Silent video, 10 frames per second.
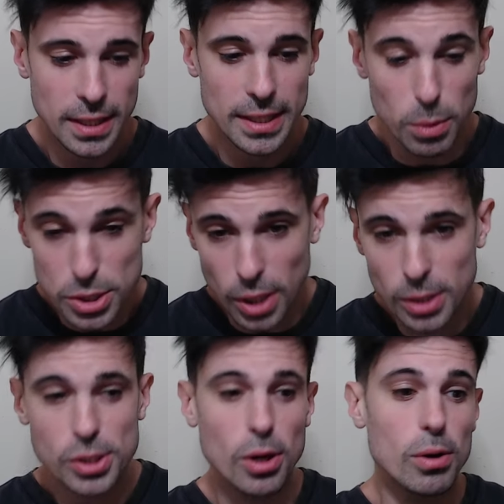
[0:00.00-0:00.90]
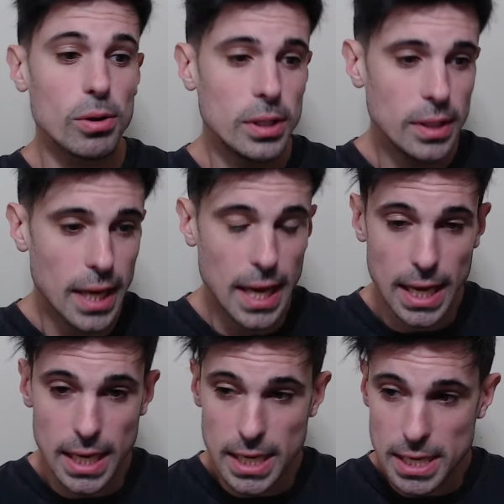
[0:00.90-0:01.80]
there was also
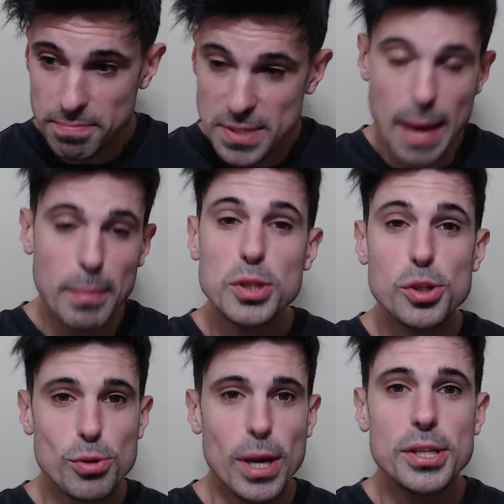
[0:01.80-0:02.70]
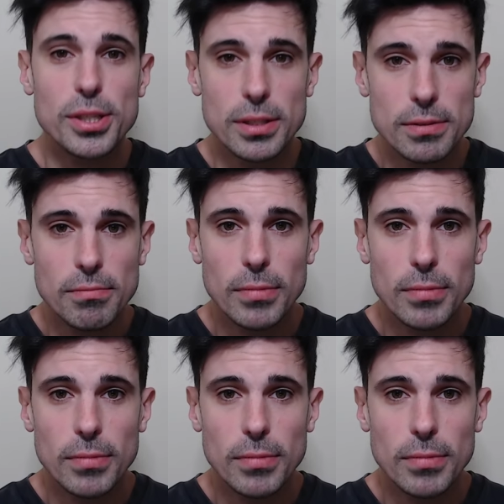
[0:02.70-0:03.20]
a demonstration